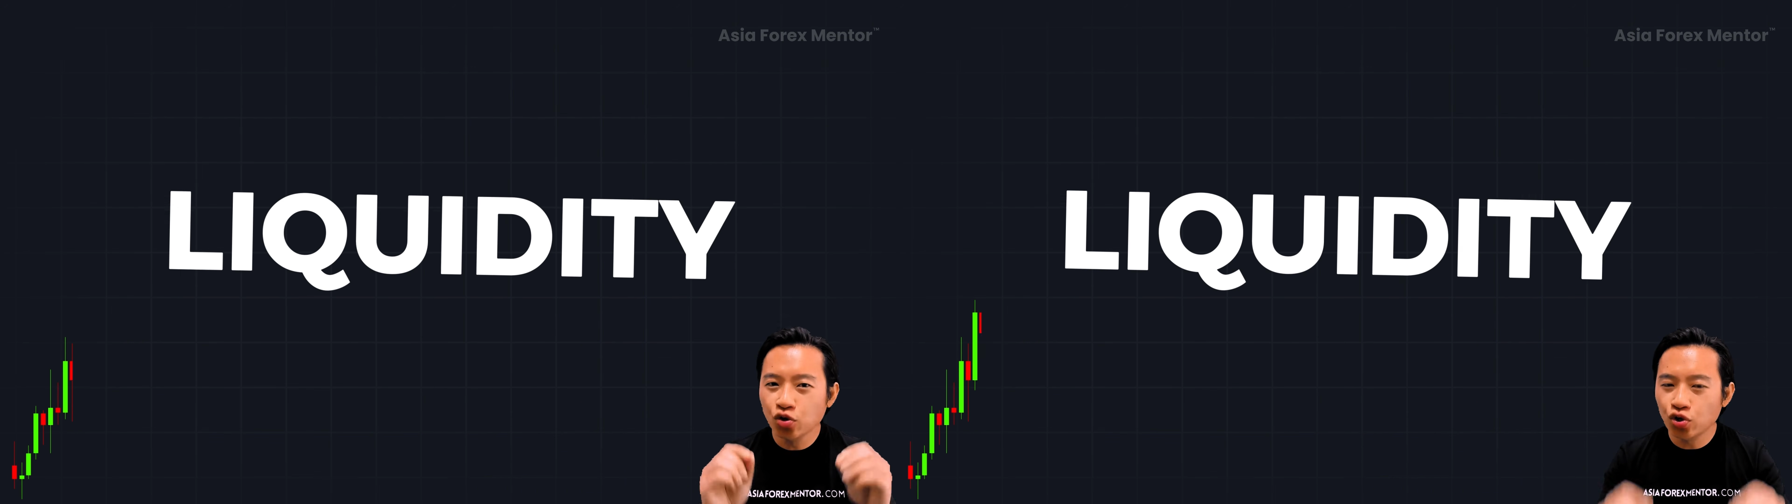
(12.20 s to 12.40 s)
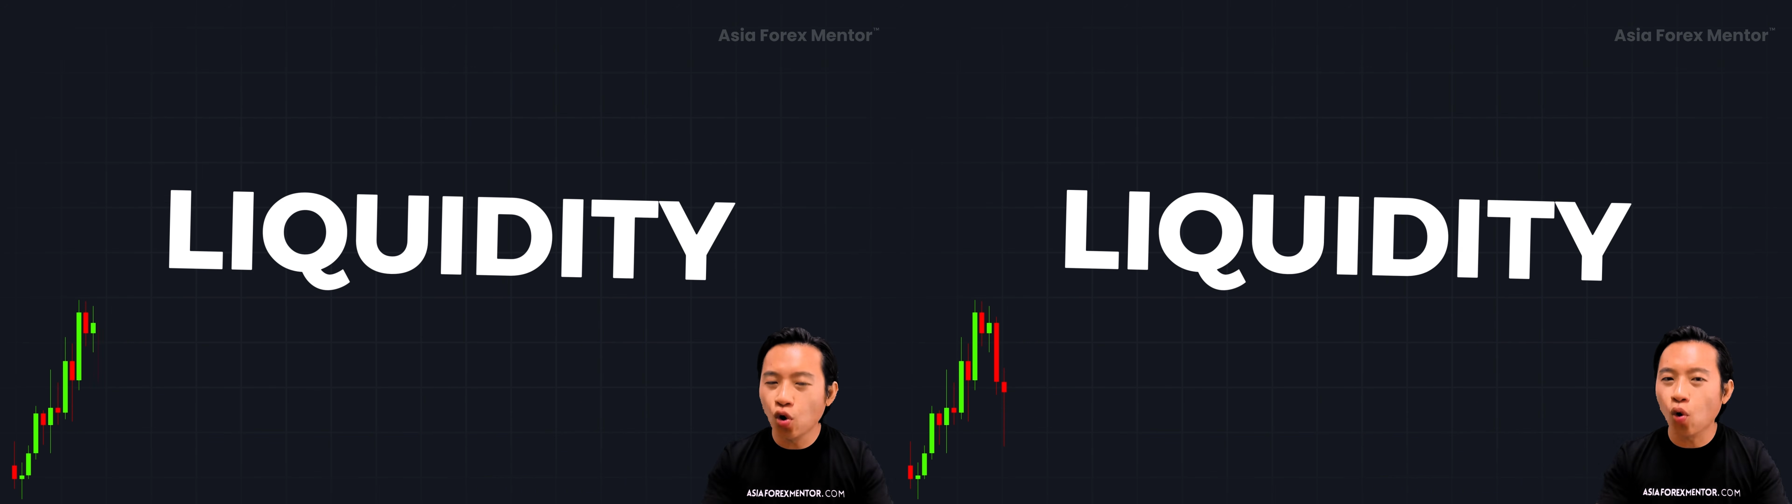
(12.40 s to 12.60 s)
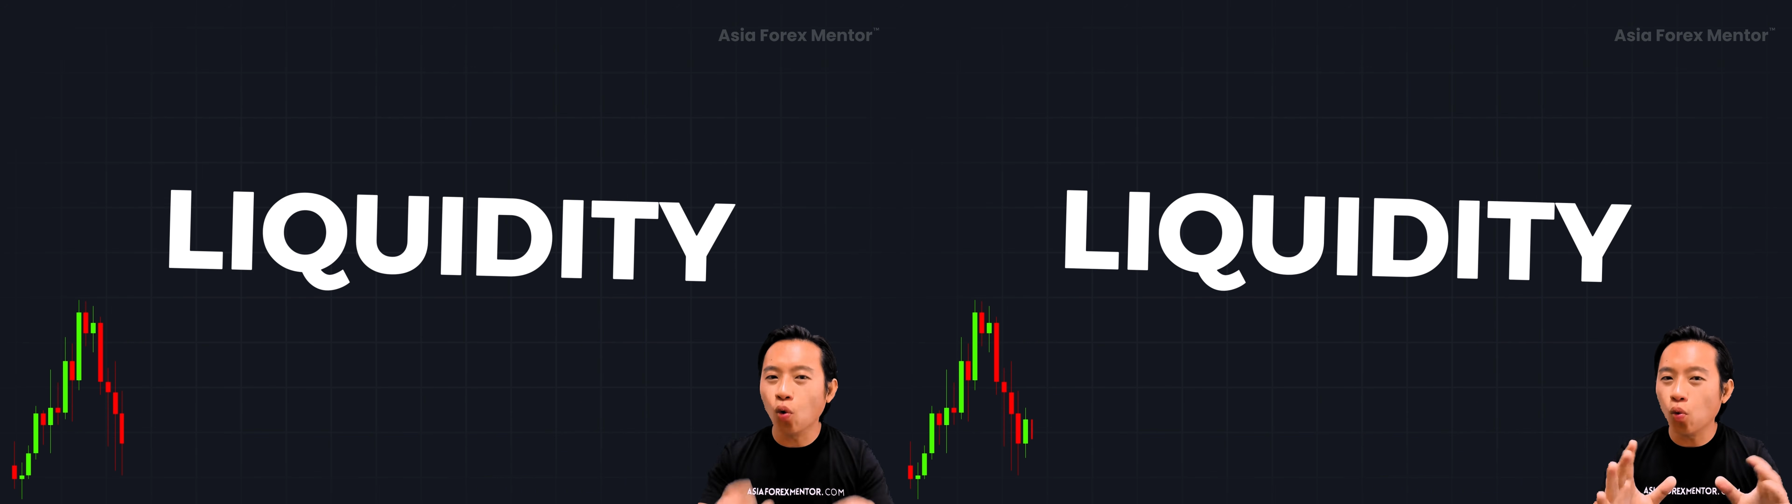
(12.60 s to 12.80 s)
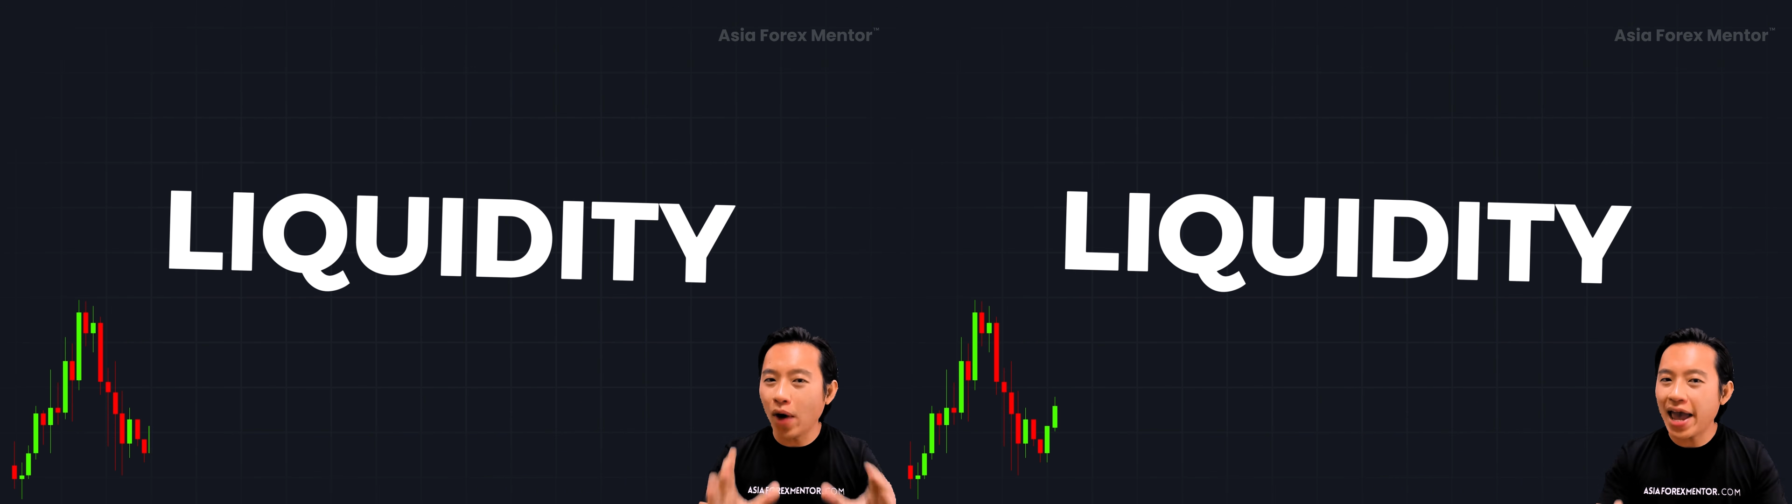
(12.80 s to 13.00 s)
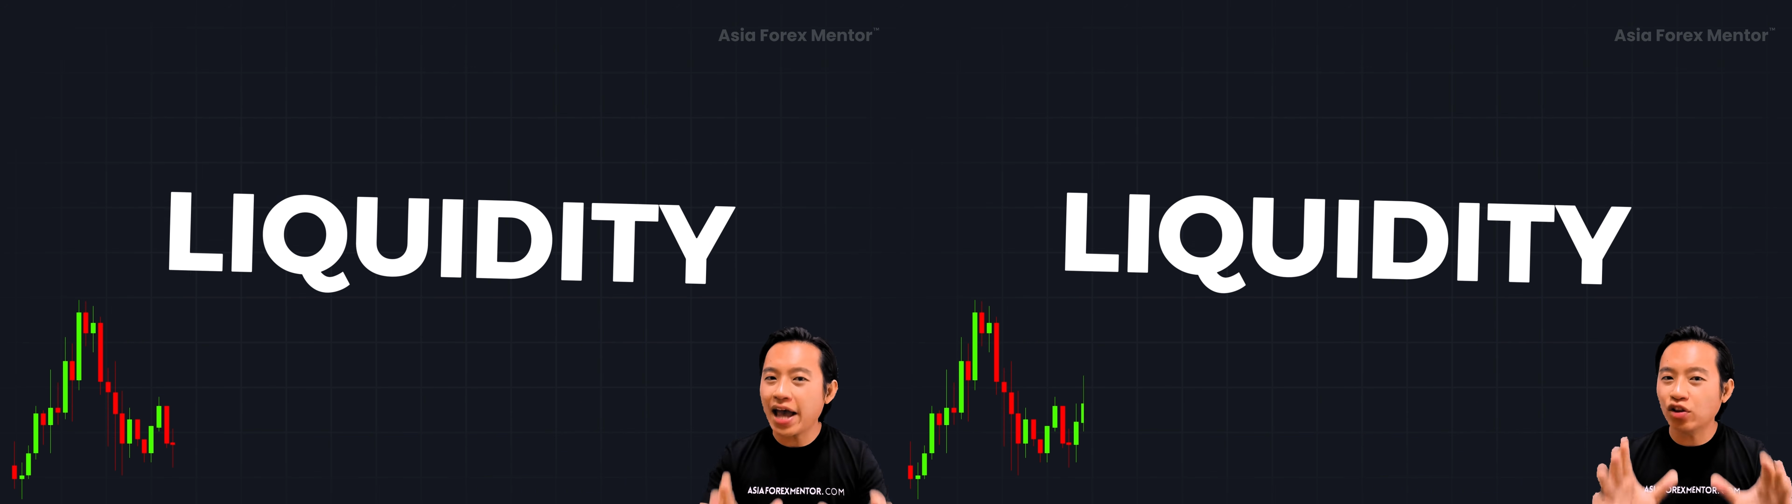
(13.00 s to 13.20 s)
you know
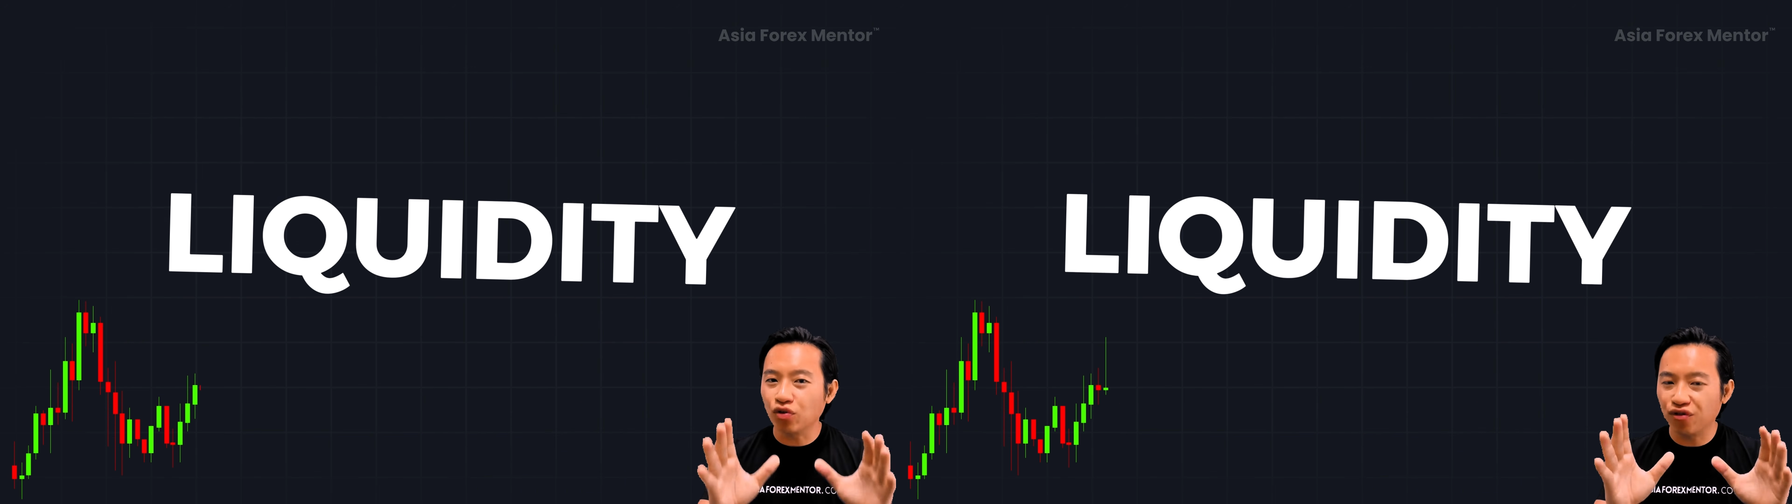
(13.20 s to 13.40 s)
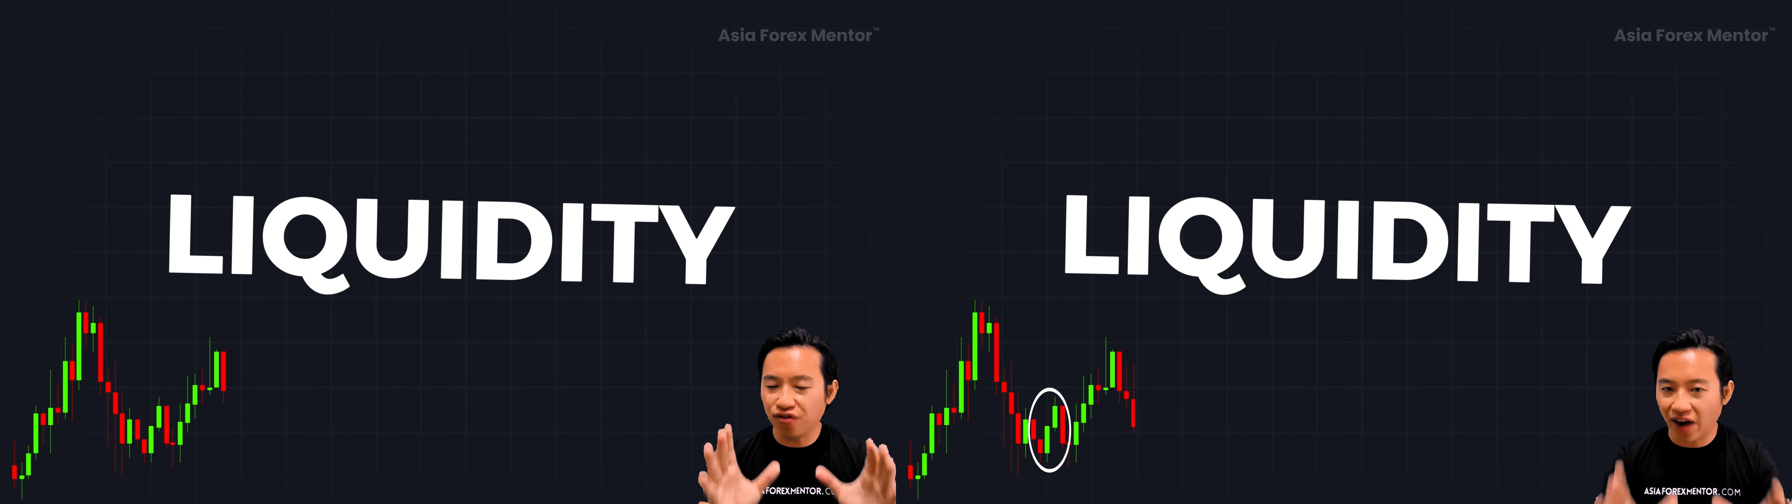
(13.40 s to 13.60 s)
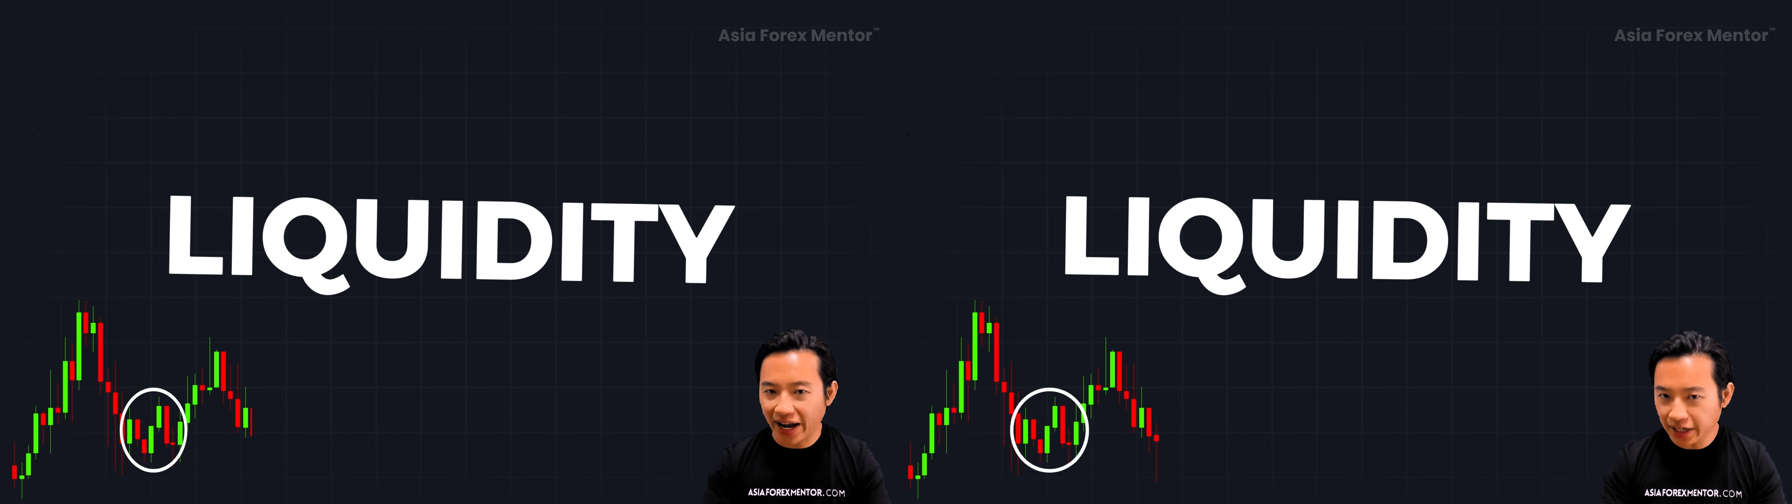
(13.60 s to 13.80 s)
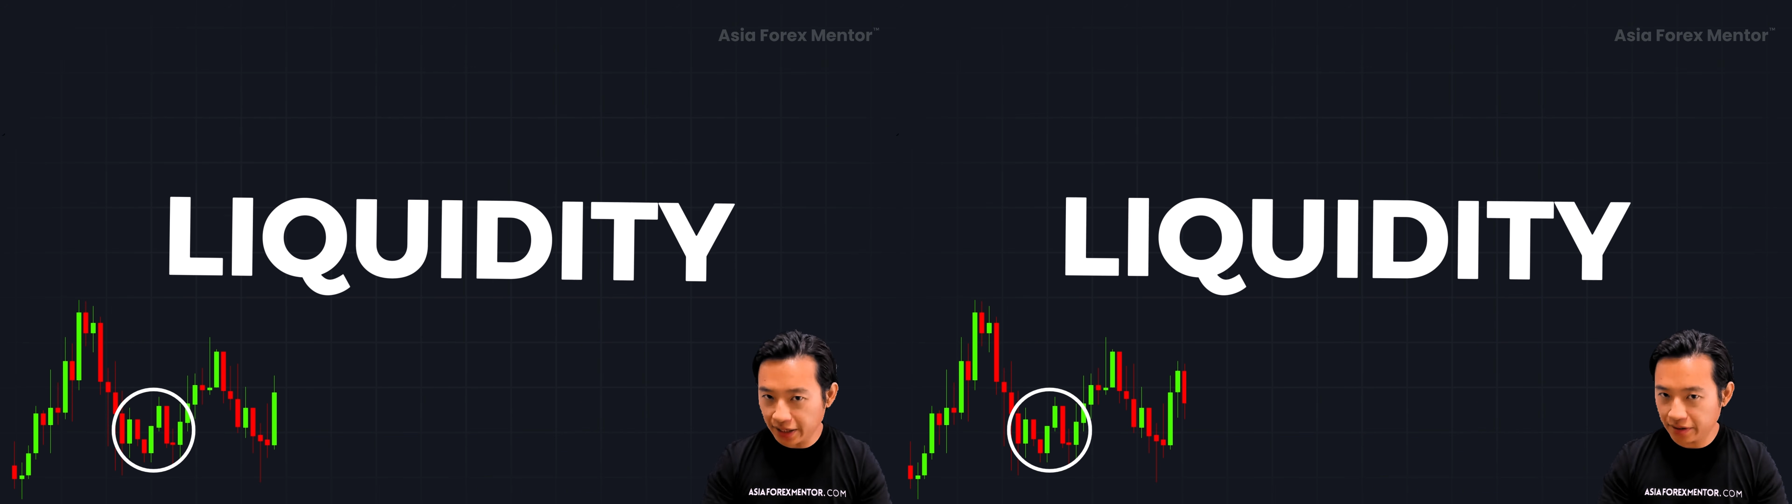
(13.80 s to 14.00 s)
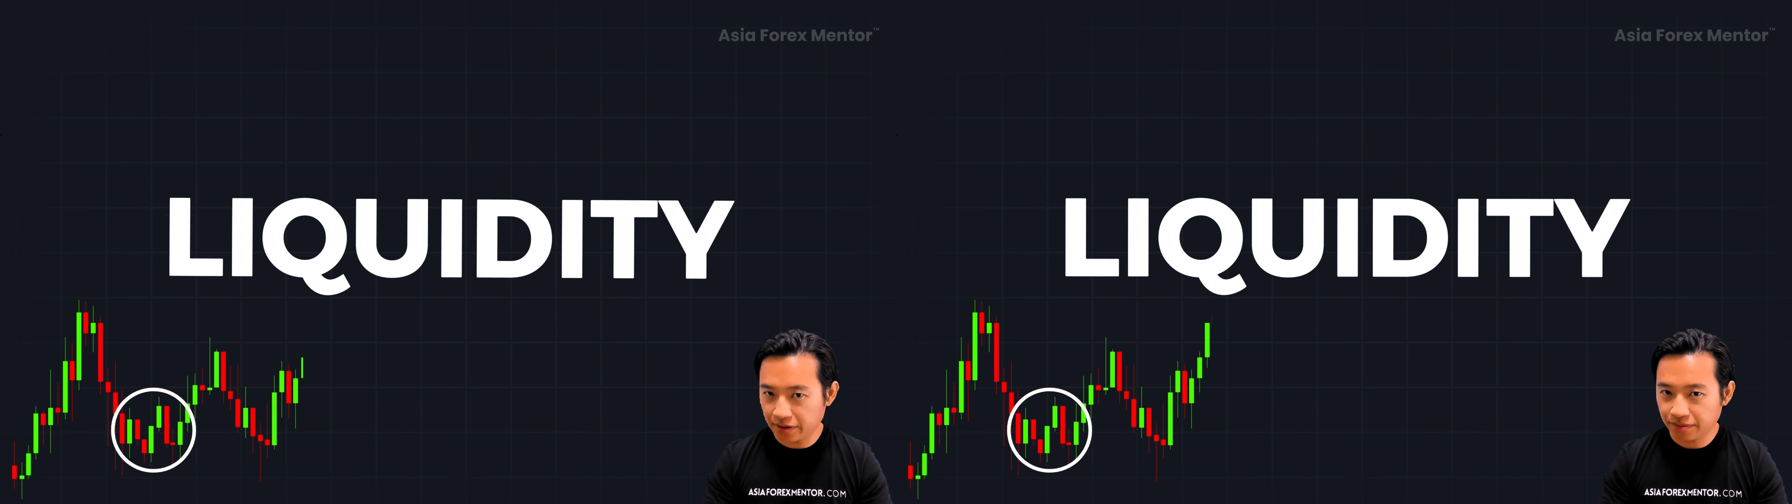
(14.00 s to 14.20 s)
where to find it